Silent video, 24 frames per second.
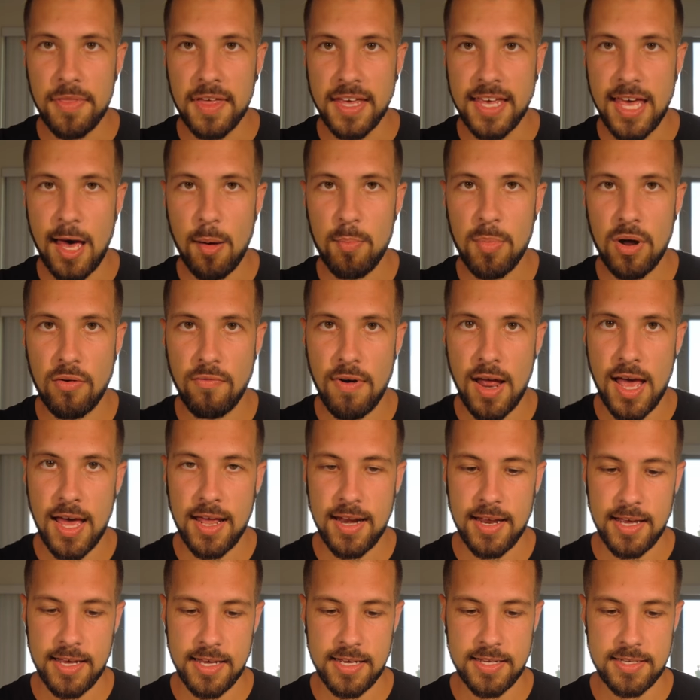the Gemba
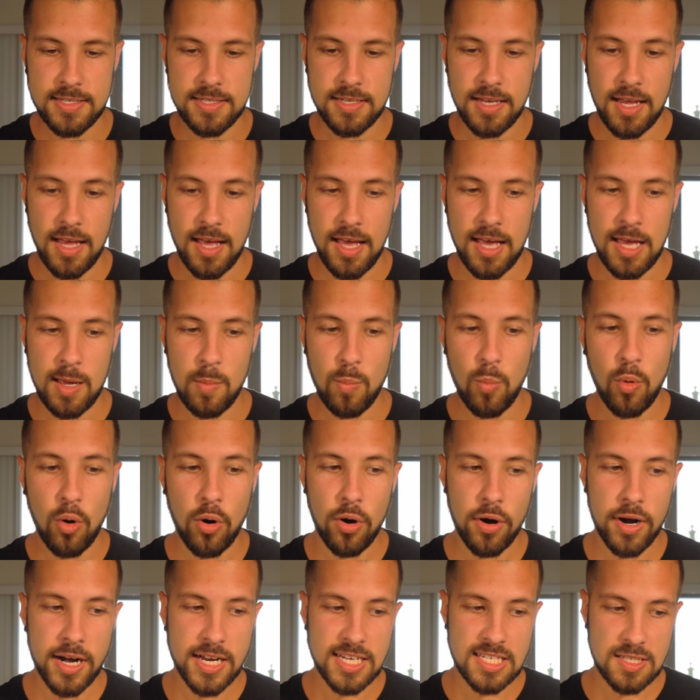Red is a
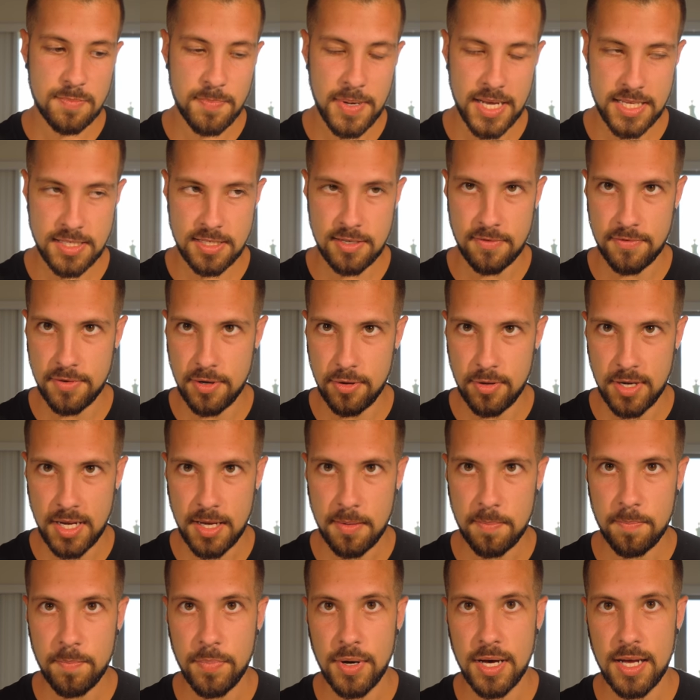more expensive
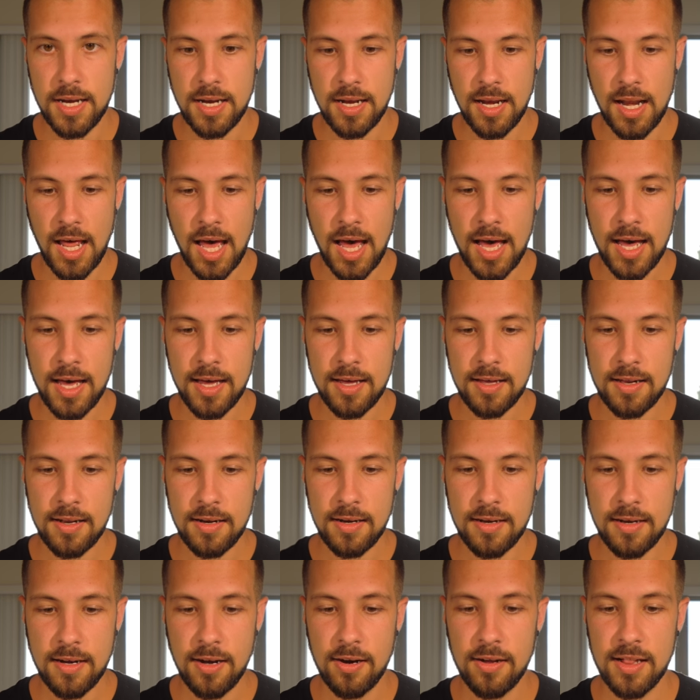unit, but
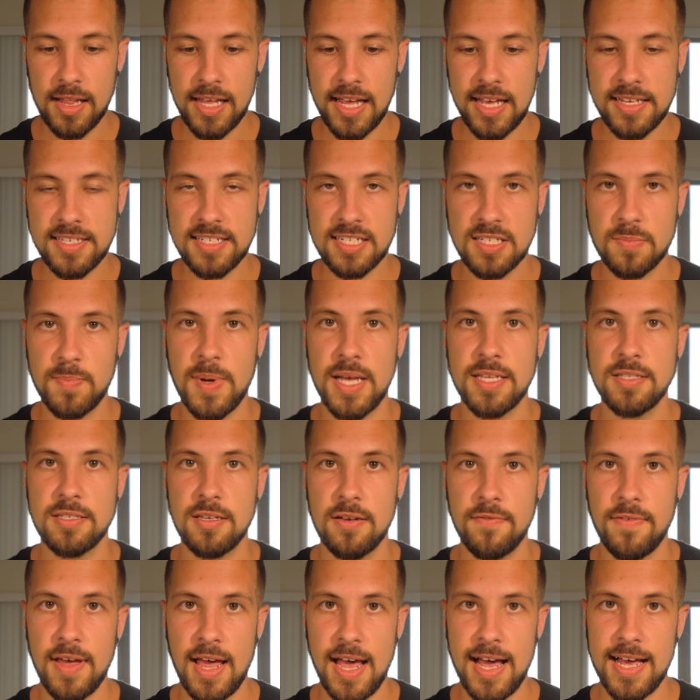not nearly as
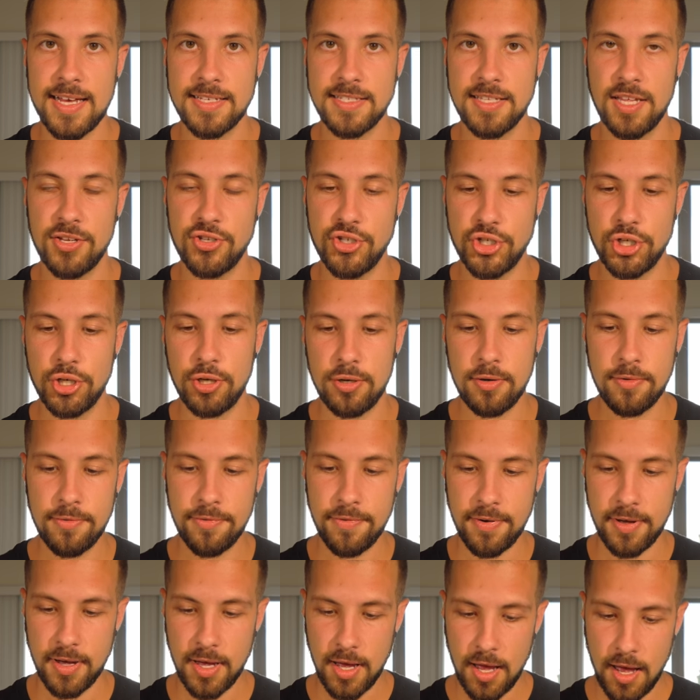expensive as the Joovv.
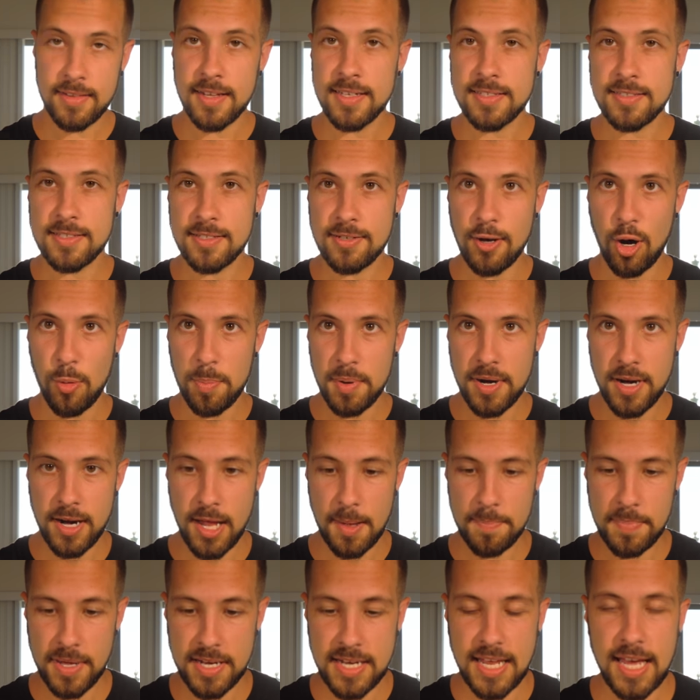Let's open it
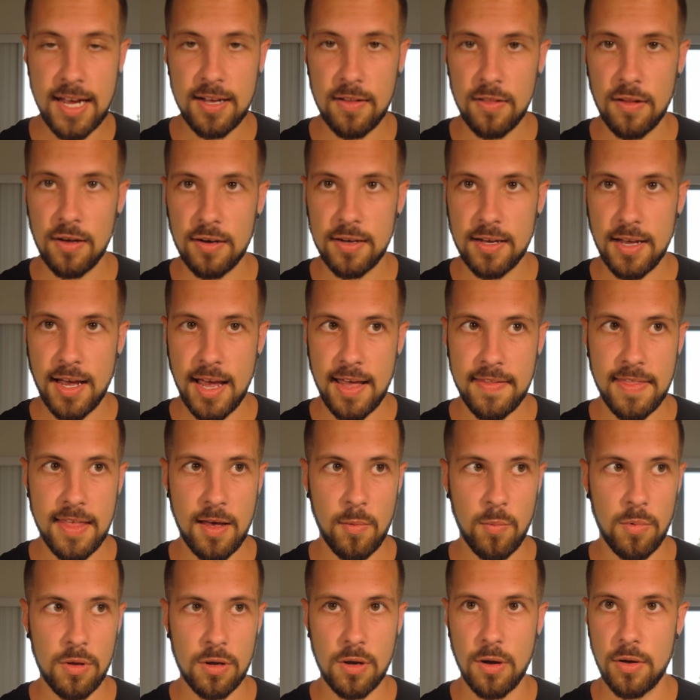up and take a look and
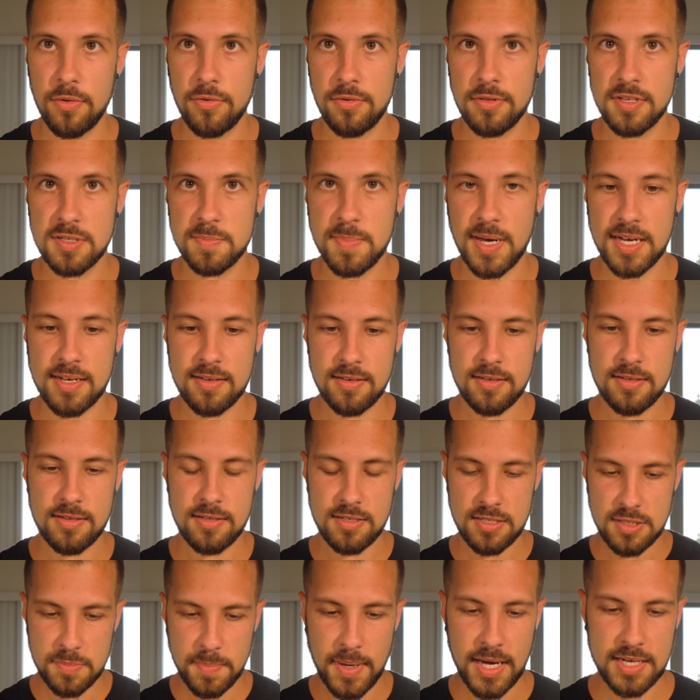then we'll go through the spec
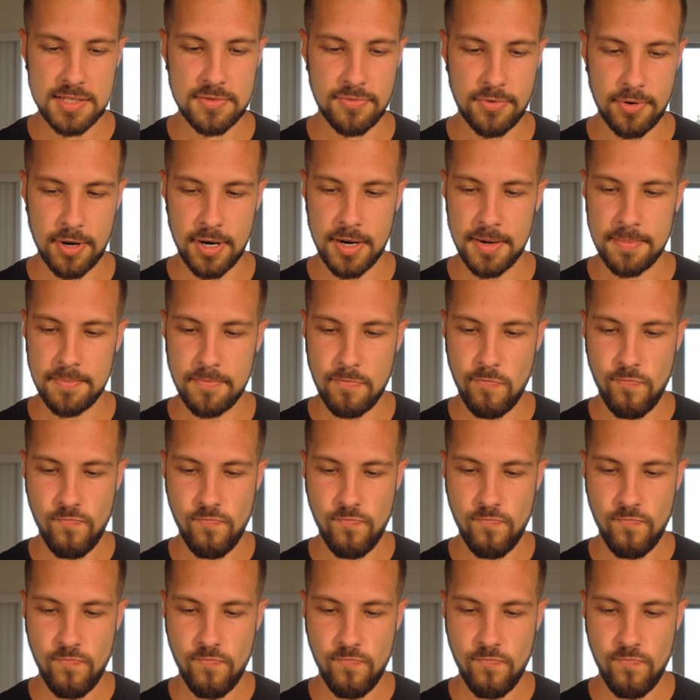specs for it.